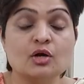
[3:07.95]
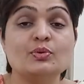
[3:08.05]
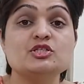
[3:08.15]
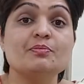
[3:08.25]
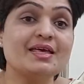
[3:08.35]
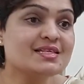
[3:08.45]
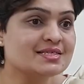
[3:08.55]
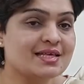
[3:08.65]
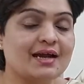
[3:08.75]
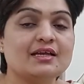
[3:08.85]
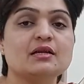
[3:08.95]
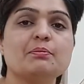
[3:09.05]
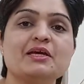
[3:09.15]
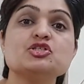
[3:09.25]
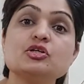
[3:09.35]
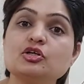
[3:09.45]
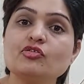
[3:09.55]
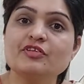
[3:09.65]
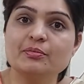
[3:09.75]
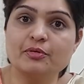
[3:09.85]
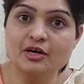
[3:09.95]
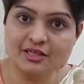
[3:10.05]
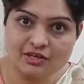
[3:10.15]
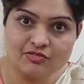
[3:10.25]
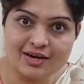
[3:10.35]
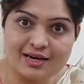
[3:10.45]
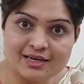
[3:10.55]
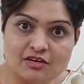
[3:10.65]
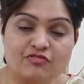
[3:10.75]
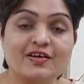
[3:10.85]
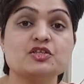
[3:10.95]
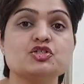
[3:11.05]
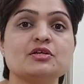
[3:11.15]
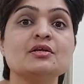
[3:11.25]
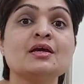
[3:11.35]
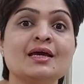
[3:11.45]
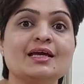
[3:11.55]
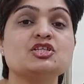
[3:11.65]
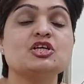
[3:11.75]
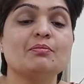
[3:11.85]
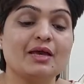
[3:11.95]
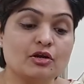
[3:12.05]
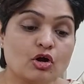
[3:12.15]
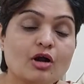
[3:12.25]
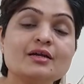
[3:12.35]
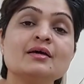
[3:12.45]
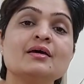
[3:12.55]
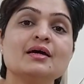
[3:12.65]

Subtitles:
which means that in a patient of reproductive tract infection, she may not